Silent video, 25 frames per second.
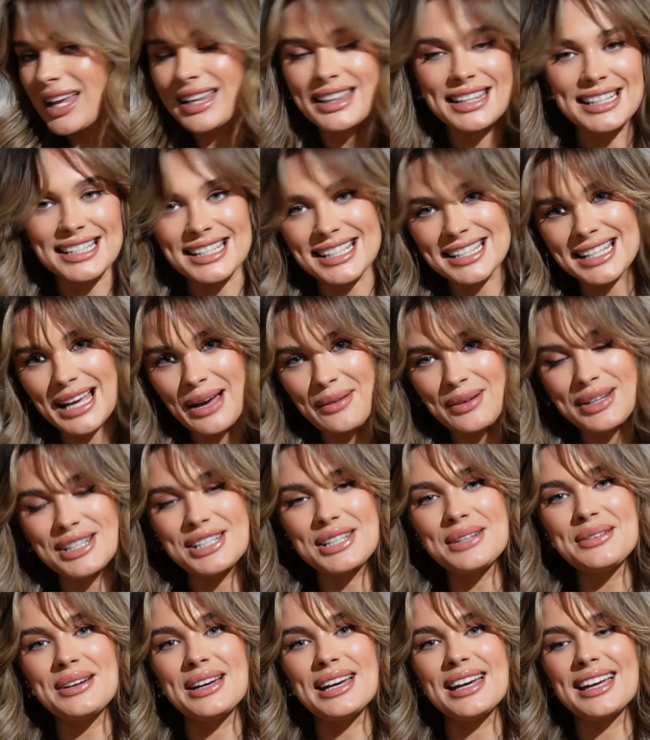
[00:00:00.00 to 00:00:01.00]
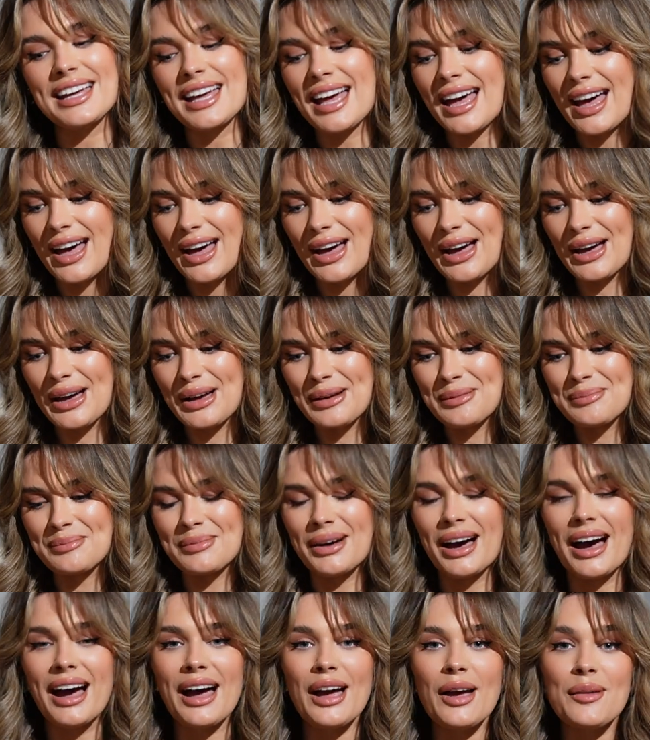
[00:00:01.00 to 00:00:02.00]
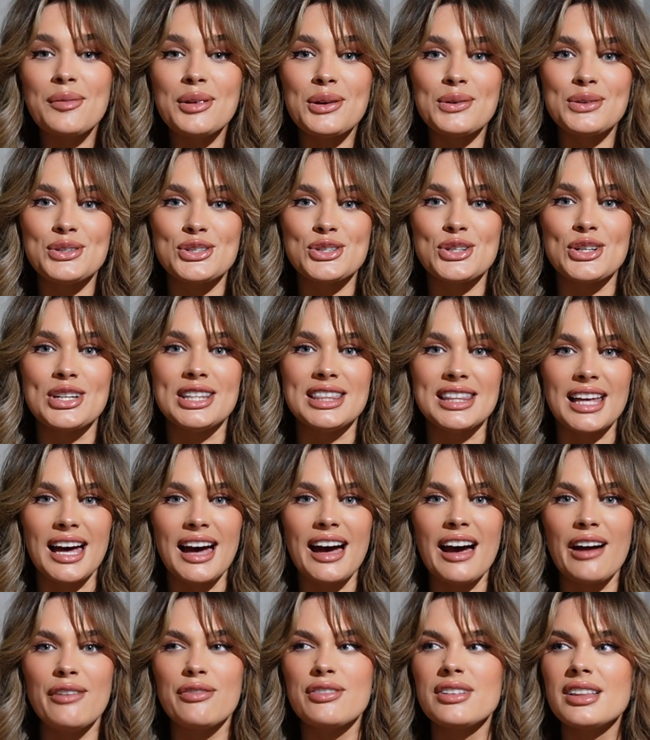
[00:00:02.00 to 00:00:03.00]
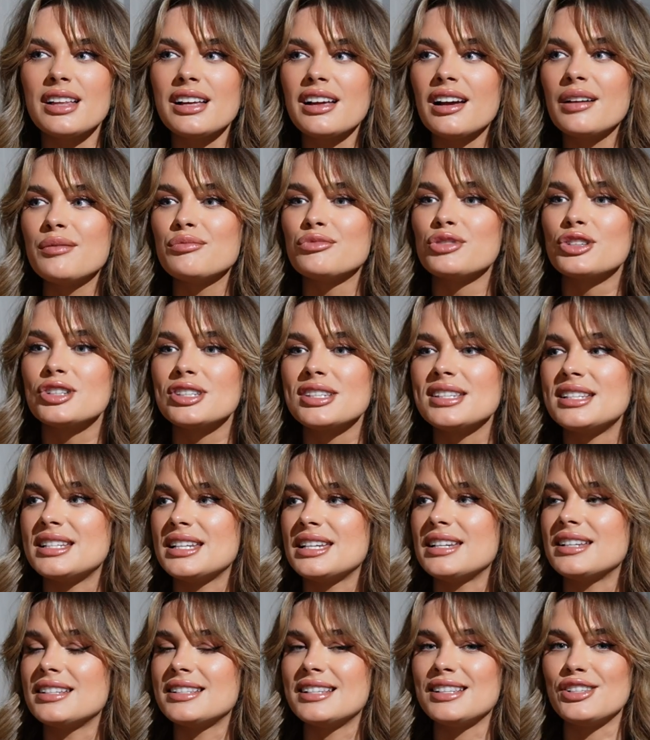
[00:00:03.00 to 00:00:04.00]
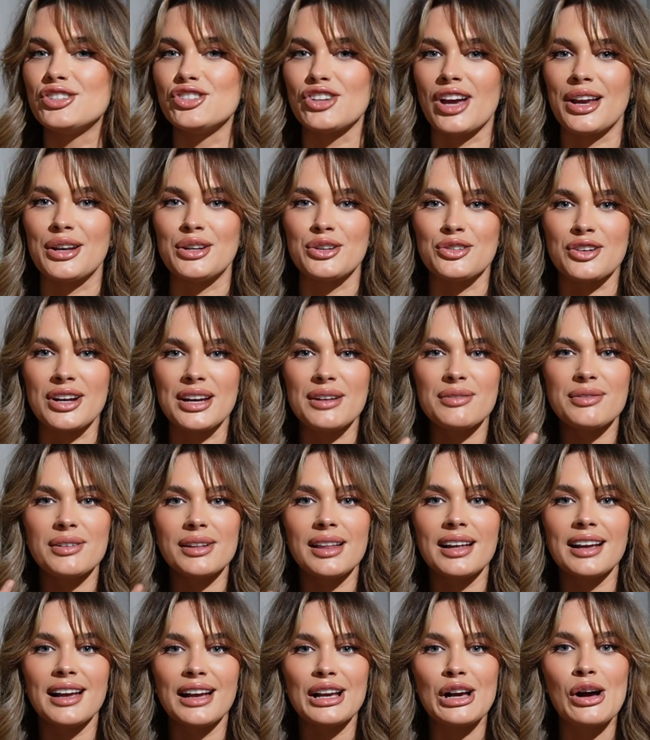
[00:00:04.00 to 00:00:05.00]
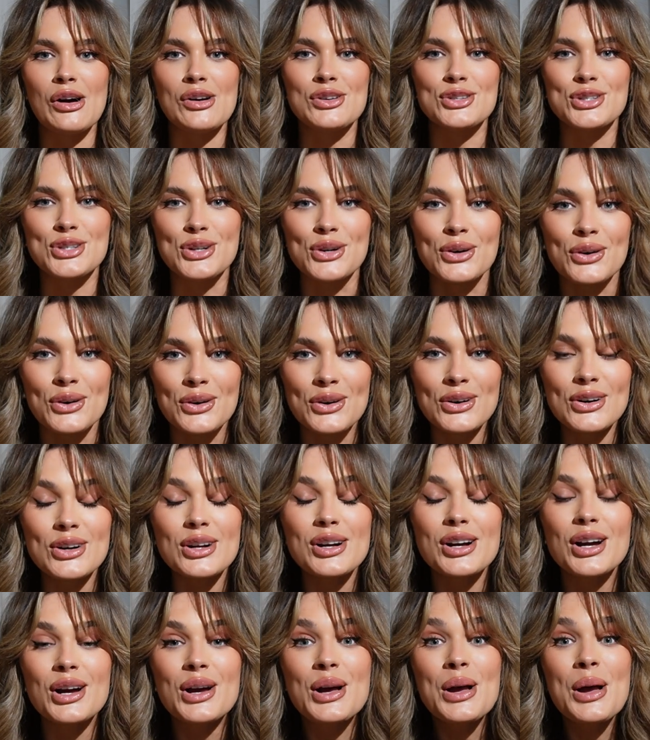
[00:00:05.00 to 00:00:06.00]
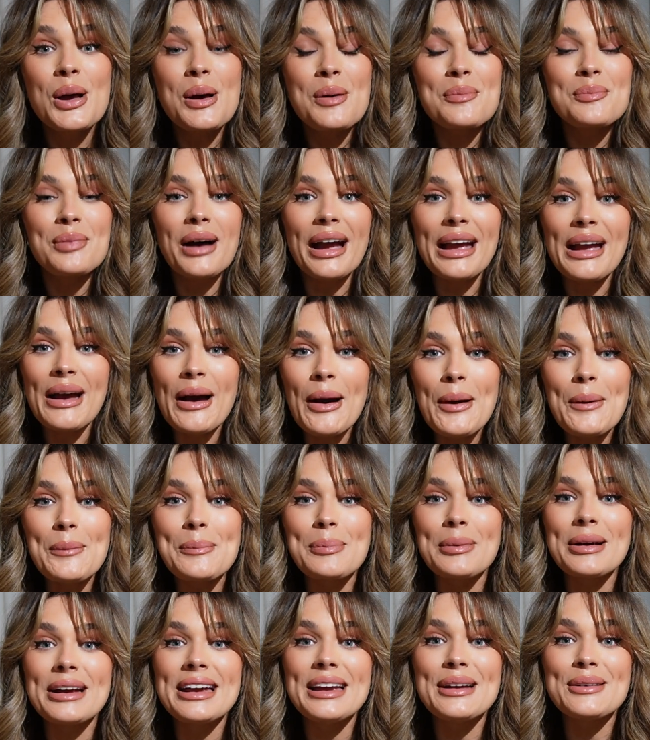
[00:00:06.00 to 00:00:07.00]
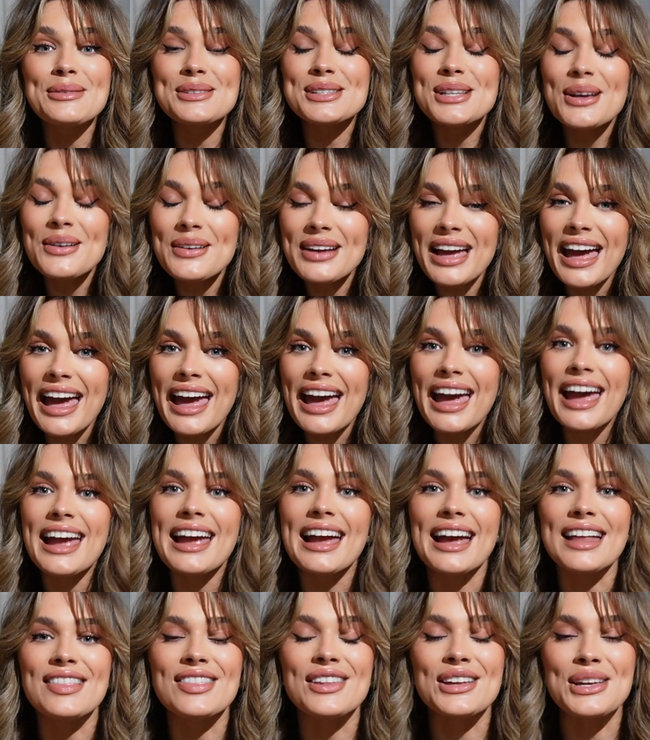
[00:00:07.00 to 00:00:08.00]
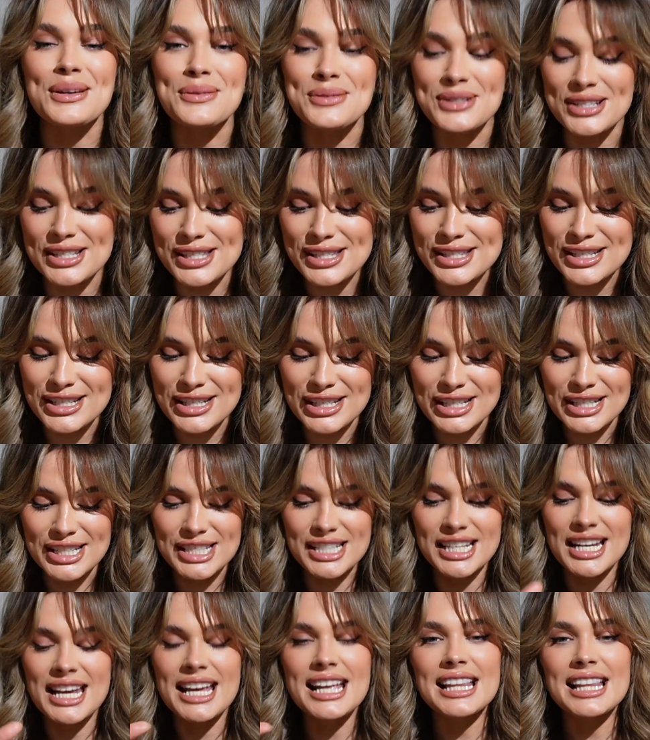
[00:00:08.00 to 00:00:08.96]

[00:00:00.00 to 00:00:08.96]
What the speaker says: This is how I do it. I hope you enjoyed that. I feel like I'm rusty because it's January. I feel like I can't talk, but I hope it was okay and that you understood.